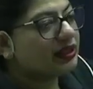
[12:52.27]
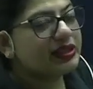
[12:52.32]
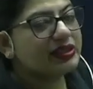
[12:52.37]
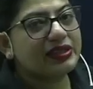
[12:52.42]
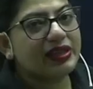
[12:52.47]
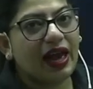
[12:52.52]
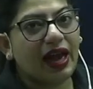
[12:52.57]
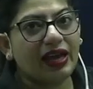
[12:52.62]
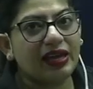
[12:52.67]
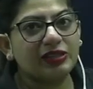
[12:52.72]

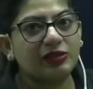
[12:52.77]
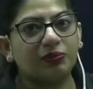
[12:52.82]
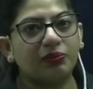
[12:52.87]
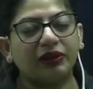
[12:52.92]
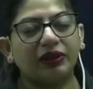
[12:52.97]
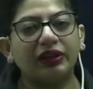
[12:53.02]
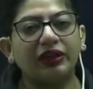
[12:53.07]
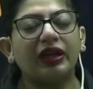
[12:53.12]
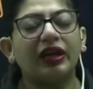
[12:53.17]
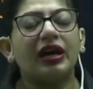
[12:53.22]
has
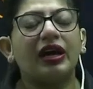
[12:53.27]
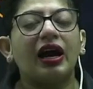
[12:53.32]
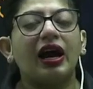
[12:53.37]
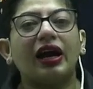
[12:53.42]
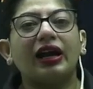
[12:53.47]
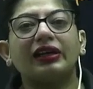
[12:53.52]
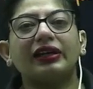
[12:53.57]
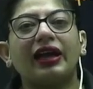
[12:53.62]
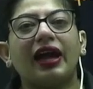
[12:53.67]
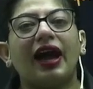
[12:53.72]
been
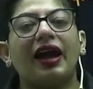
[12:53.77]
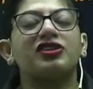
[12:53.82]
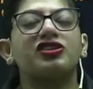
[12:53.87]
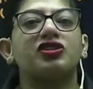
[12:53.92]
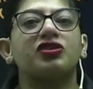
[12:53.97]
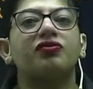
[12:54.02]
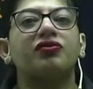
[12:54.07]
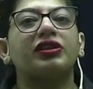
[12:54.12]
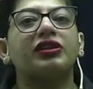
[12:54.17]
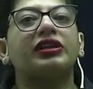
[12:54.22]

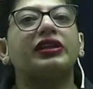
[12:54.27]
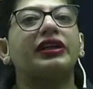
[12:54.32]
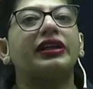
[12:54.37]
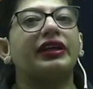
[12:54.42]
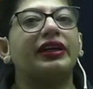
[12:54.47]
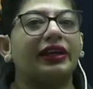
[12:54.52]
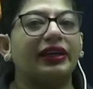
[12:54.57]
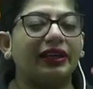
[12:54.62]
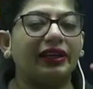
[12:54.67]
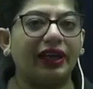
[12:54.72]
attached with the
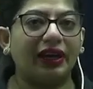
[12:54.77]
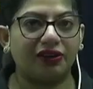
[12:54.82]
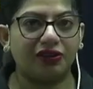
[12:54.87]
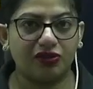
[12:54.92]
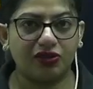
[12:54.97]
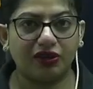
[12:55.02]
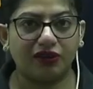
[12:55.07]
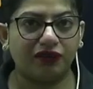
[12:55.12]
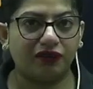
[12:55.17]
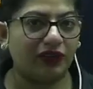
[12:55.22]

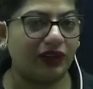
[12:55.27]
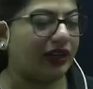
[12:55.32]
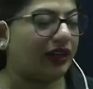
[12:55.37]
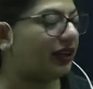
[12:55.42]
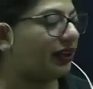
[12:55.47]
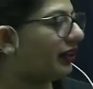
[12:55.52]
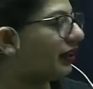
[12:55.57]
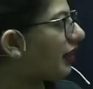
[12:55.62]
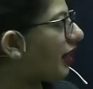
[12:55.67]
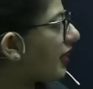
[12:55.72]
electric field
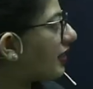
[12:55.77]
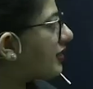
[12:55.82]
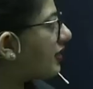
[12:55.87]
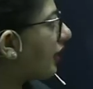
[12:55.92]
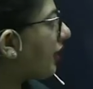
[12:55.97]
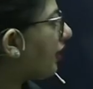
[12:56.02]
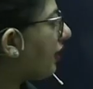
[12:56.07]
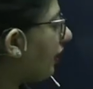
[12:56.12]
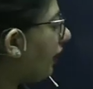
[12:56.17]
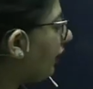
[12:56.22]
it has a
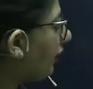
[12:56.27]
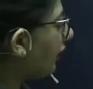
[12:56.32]
current